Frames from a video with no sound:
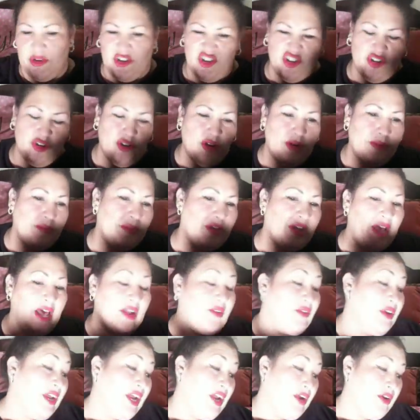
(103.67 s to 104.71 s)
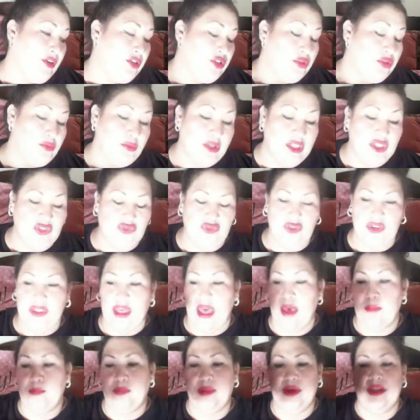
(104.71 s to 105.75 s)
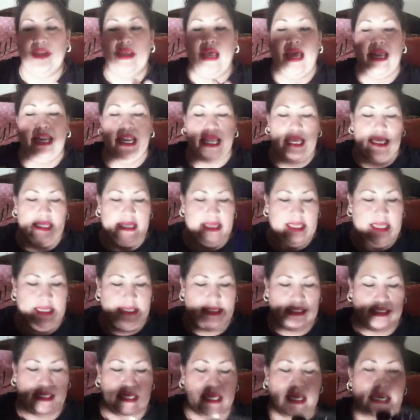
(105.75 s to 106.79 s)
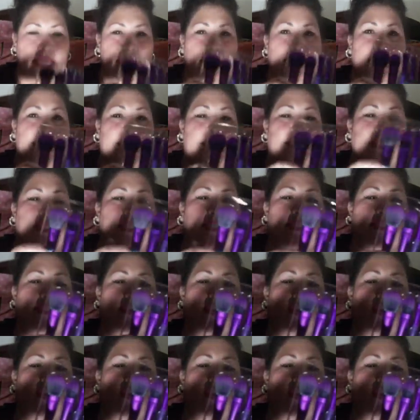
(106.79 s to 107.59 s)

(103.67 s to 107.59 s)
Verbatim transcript: material. I don't care too much for that, but I like this. And these